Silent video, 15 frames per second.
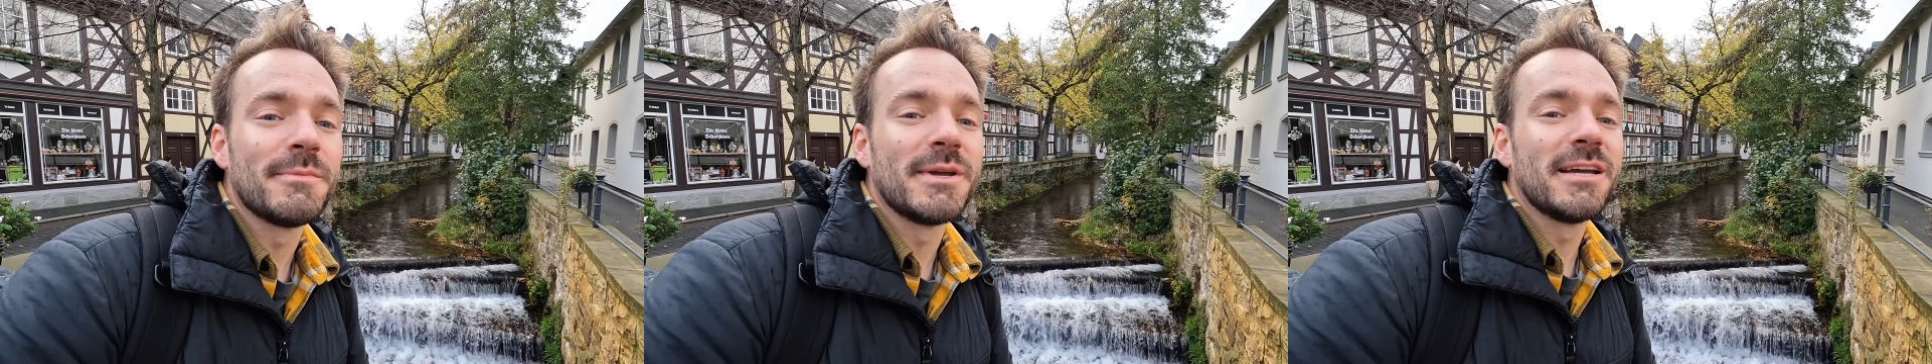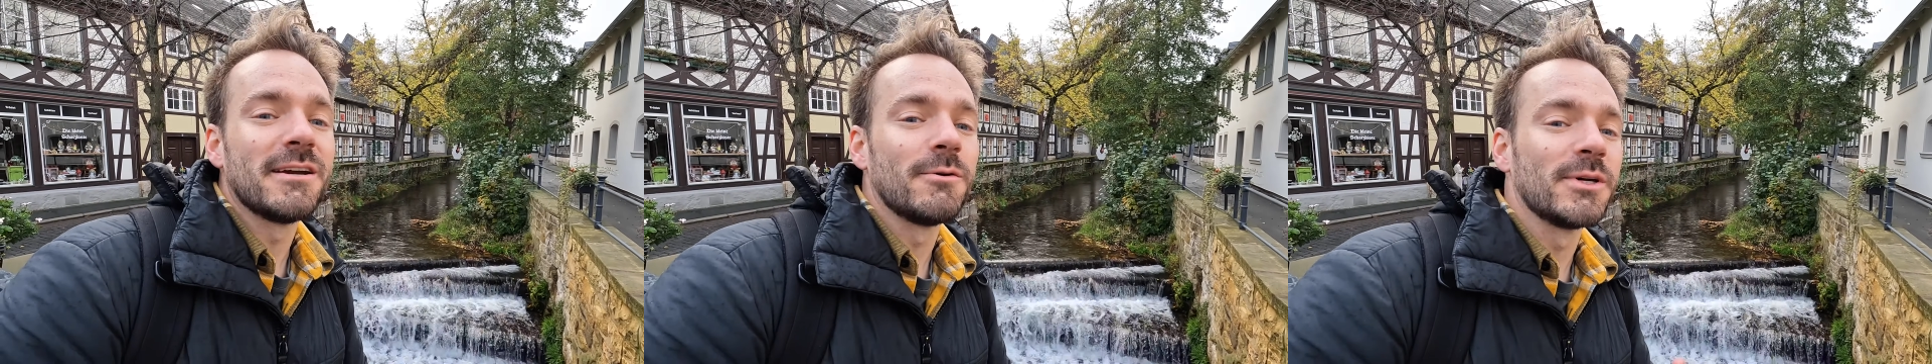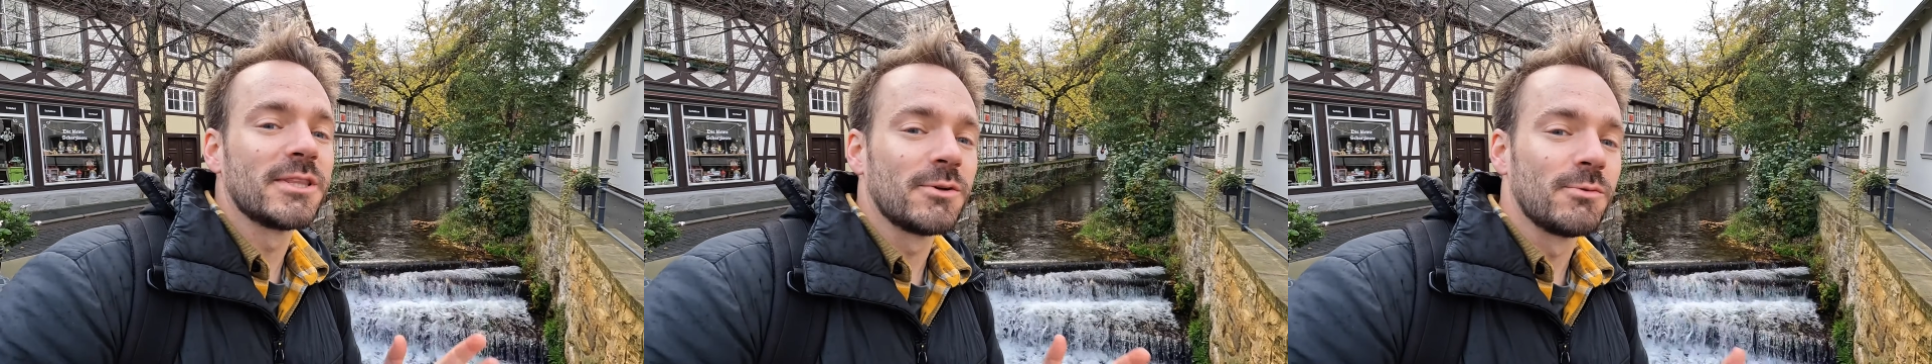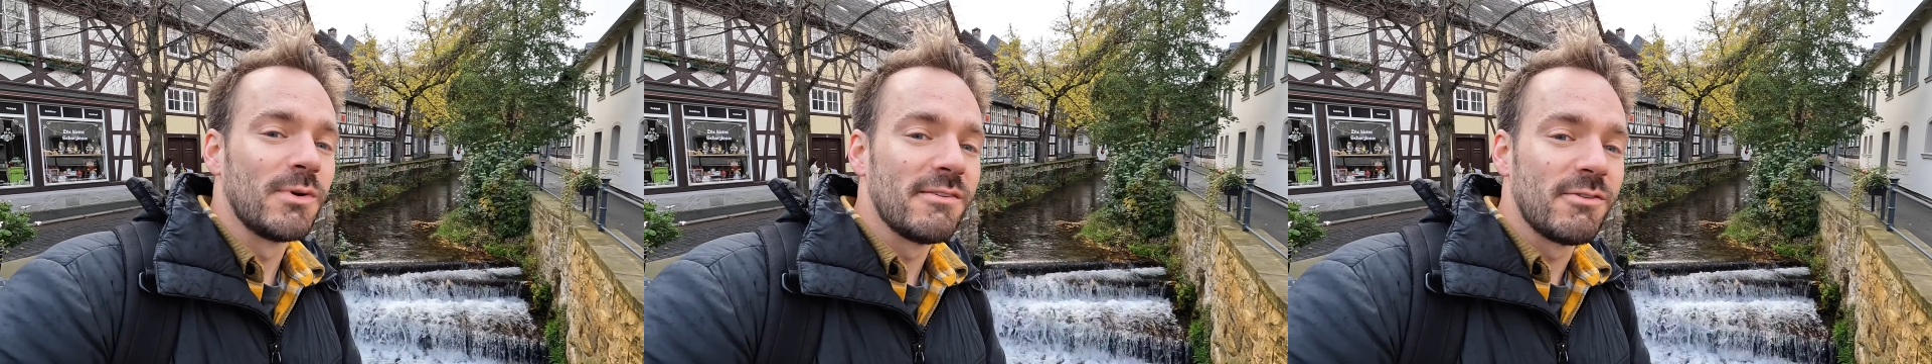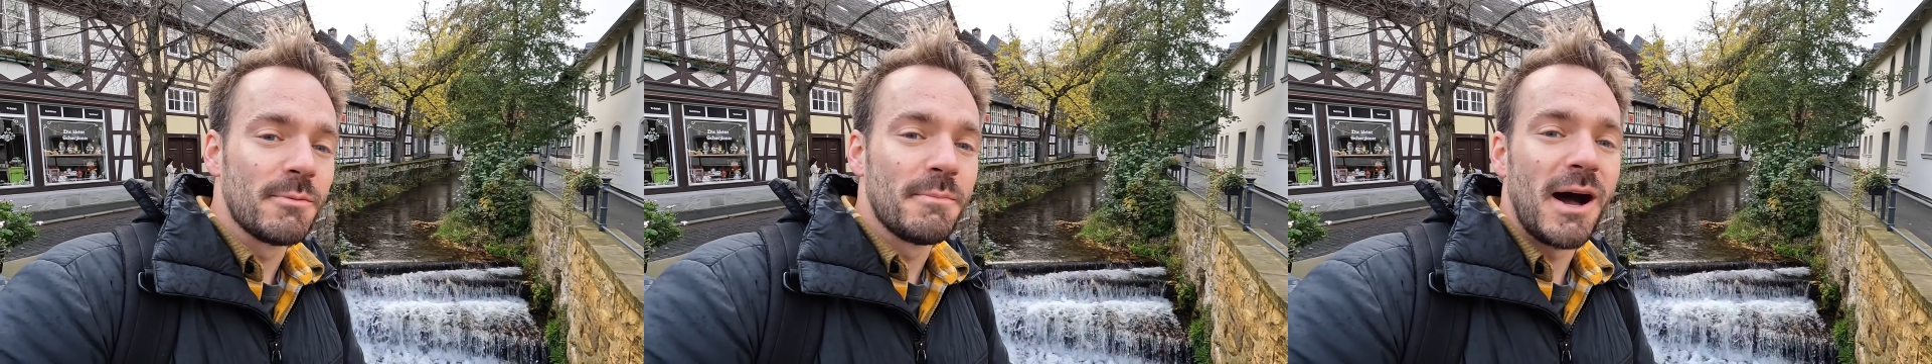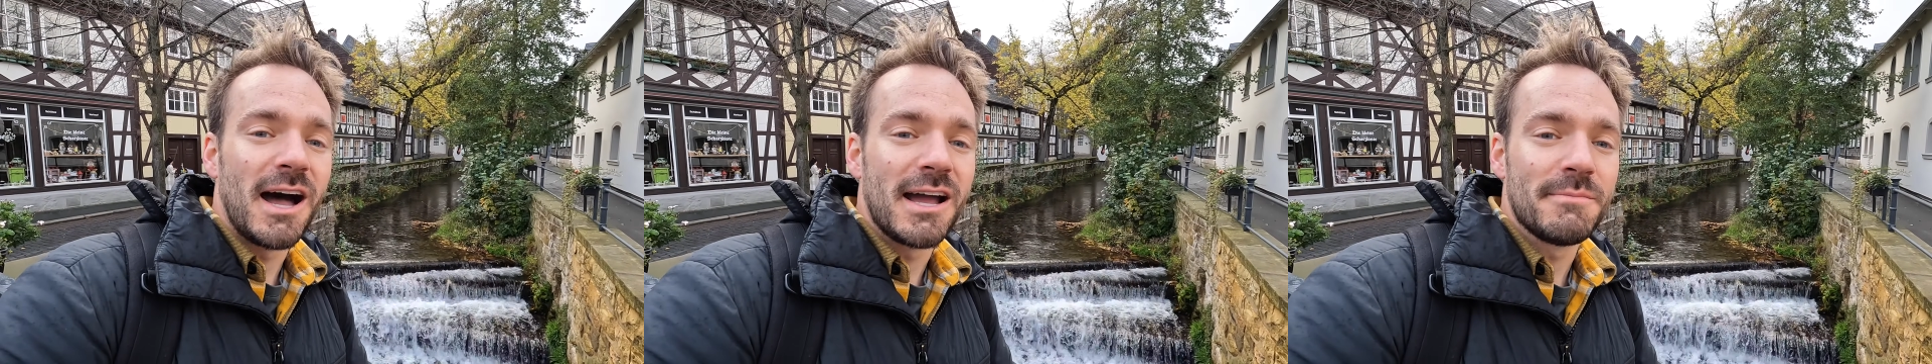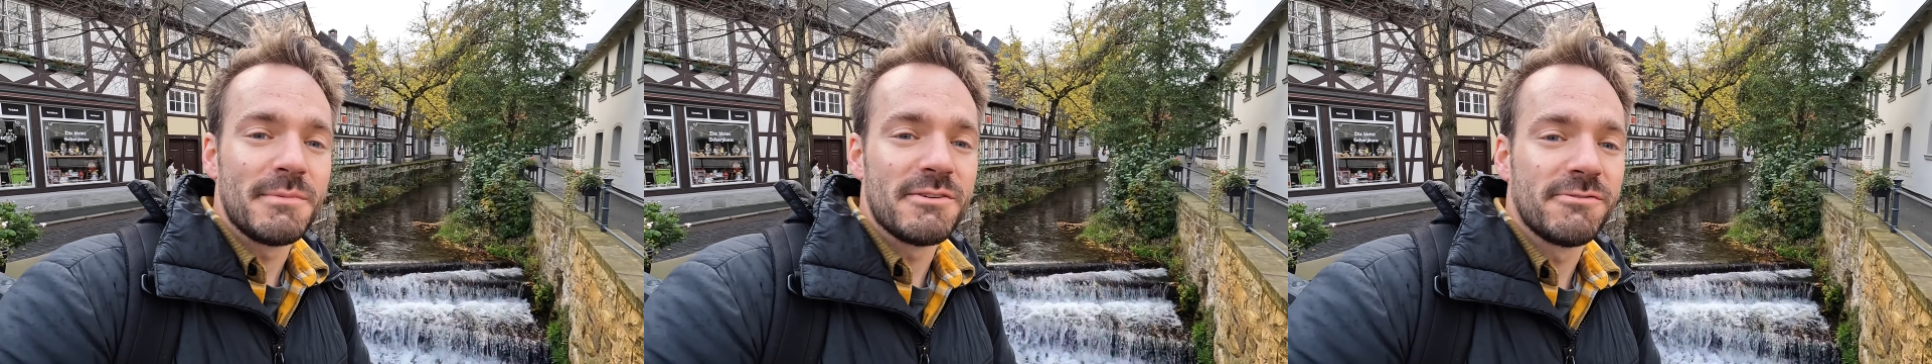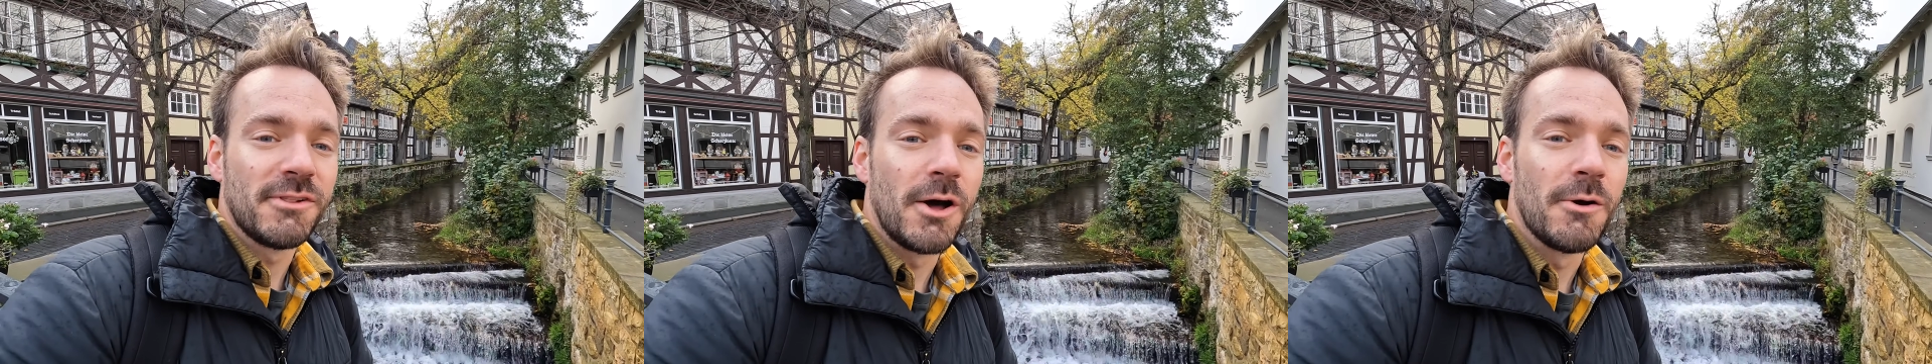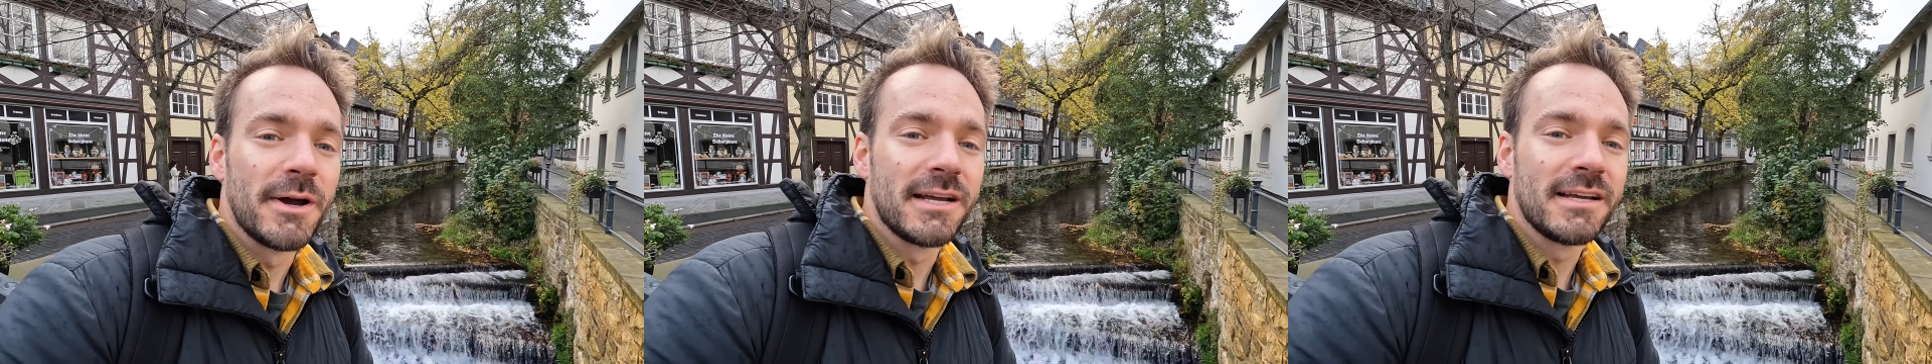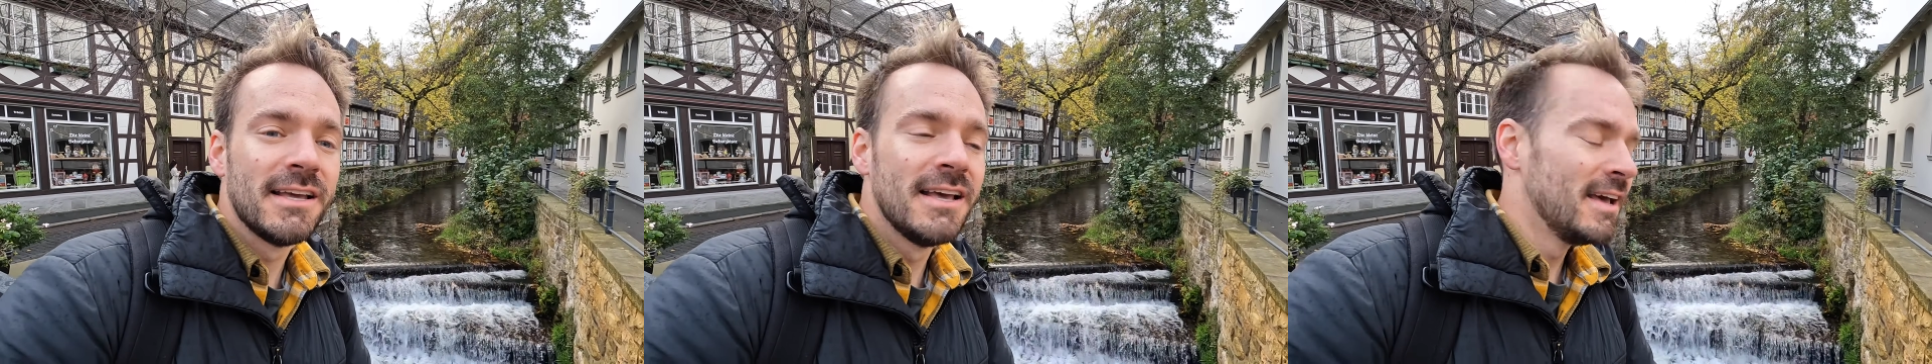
me here with the river behind me flowing,